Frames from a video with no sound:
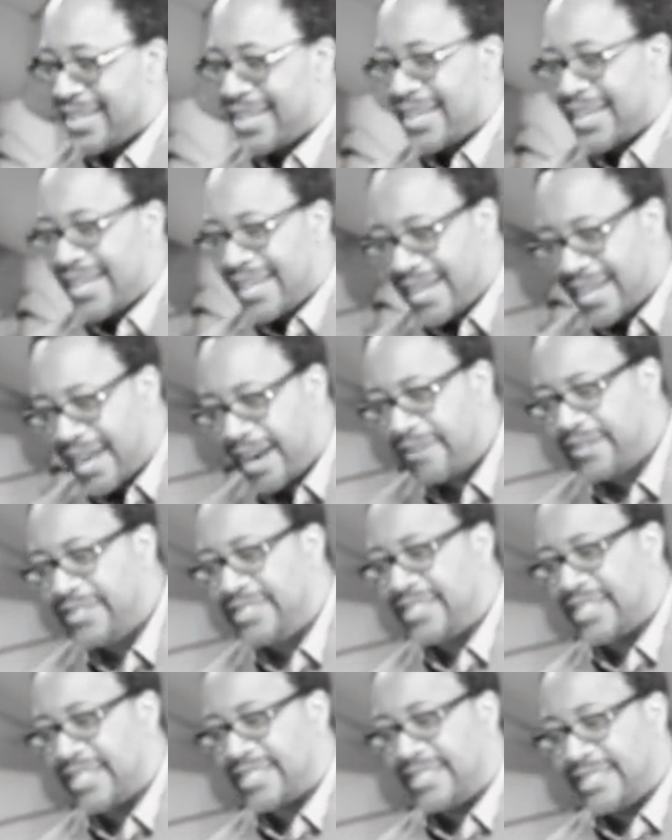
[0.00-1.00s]
He encourages
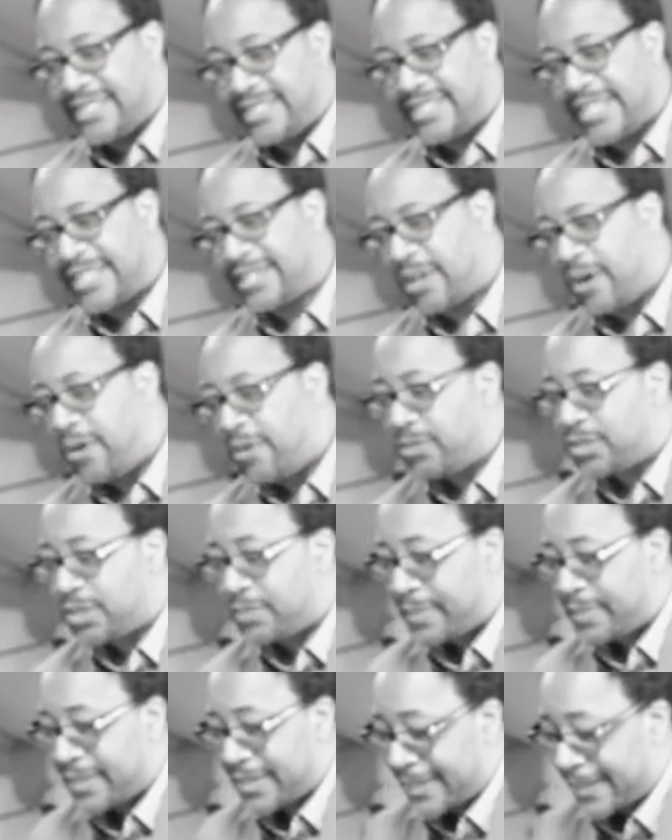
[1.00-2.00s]
us and says
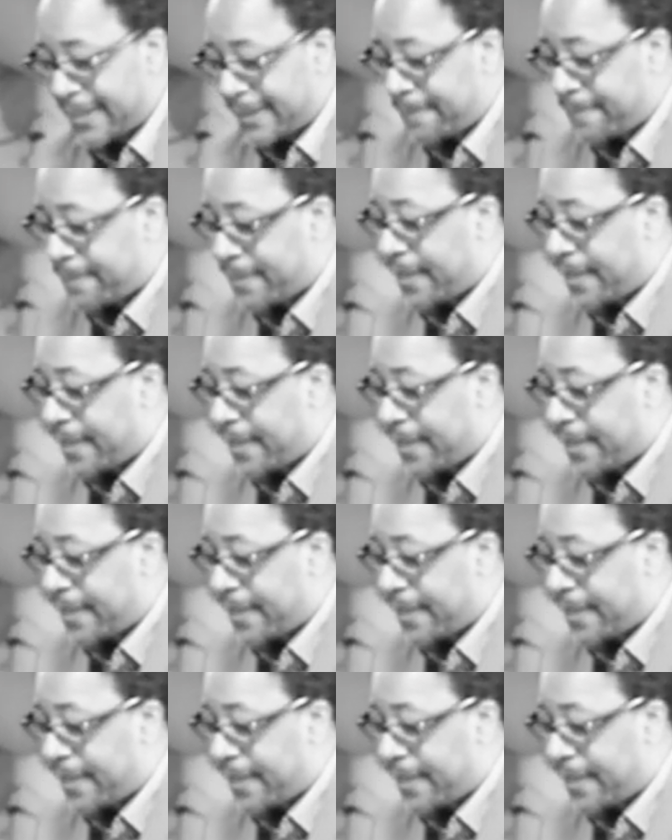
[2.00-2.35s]
ultimately